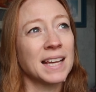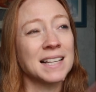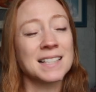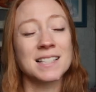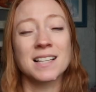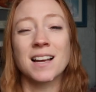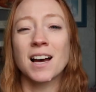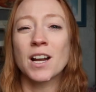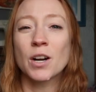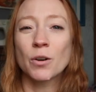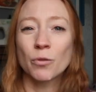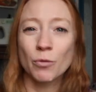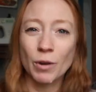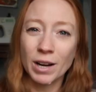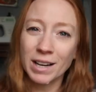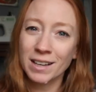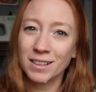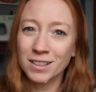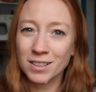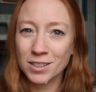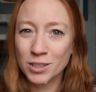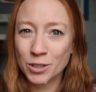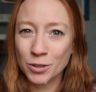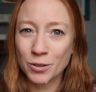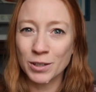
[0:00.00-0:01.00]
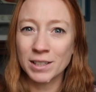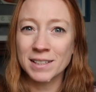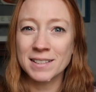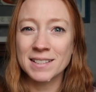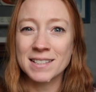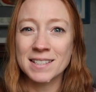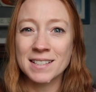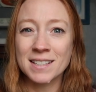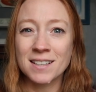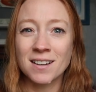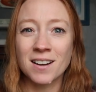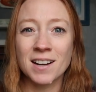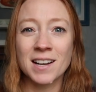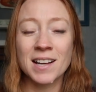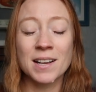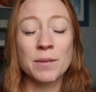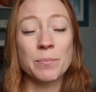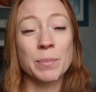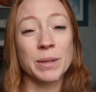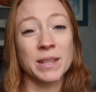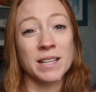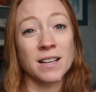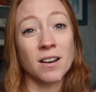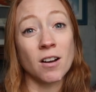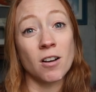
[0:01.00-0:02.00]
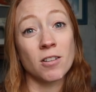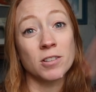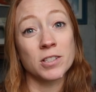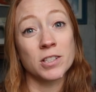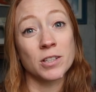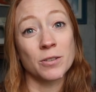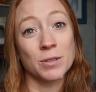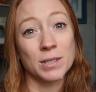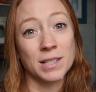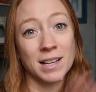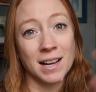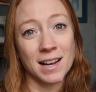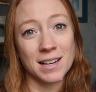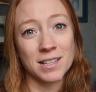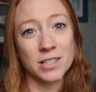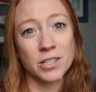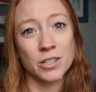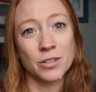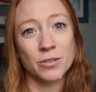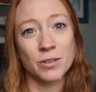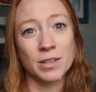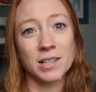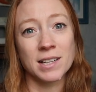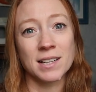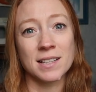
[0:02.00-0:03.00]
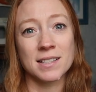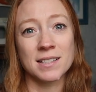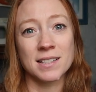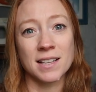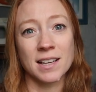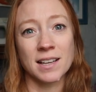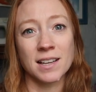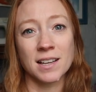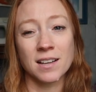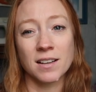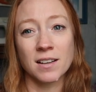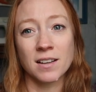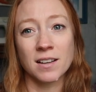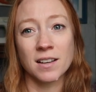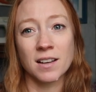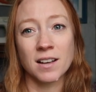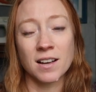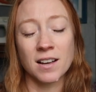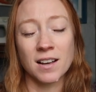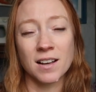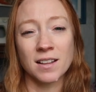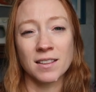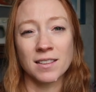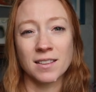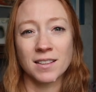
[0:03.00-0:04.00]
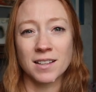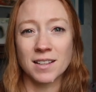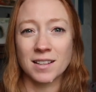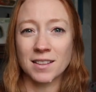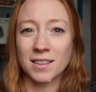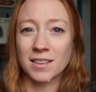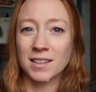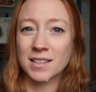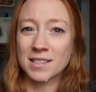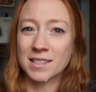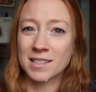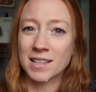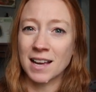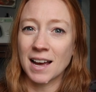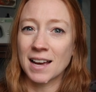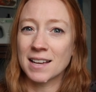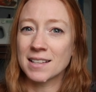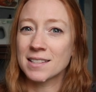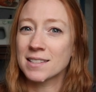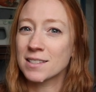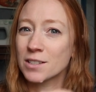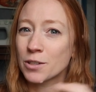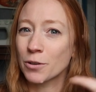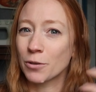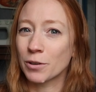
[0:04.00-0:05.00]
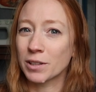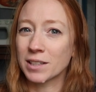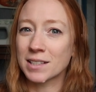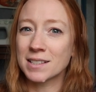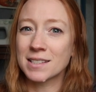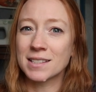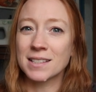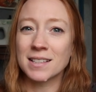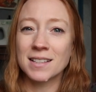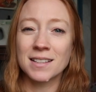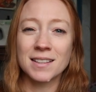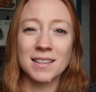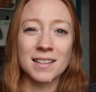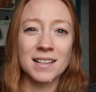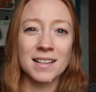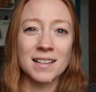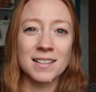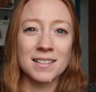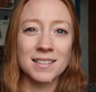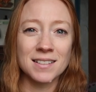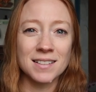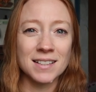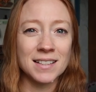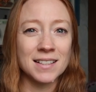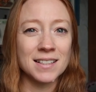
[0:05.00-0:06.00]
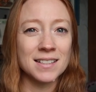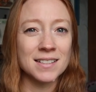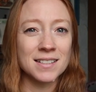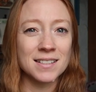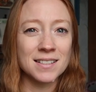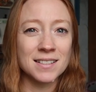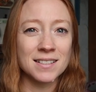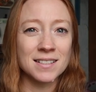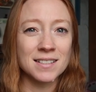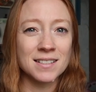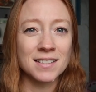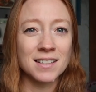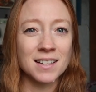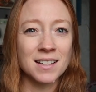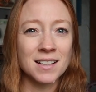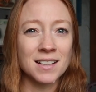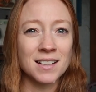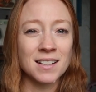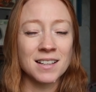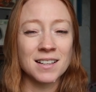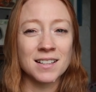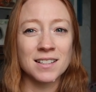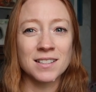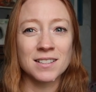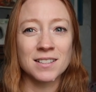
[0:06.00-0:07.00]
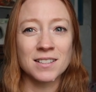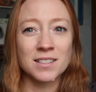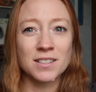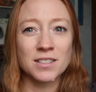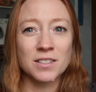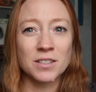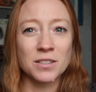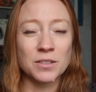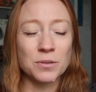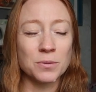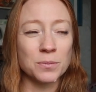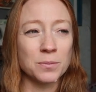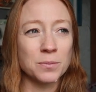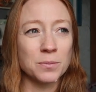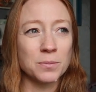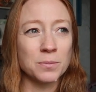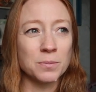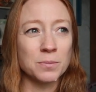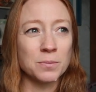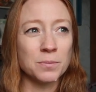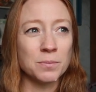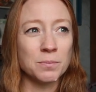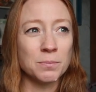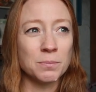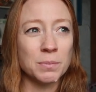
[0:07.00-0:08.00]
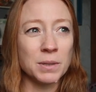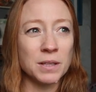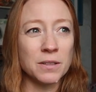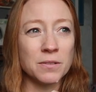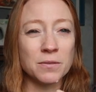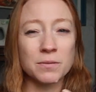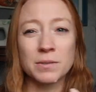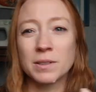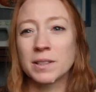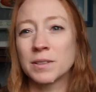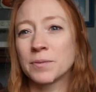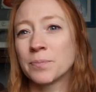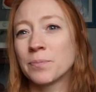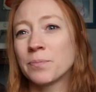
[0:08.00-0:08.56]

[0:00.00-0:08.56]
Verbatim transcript: it's got a regular toilet seat on it, but then also attached to it is like the size toilet seat that needs to be,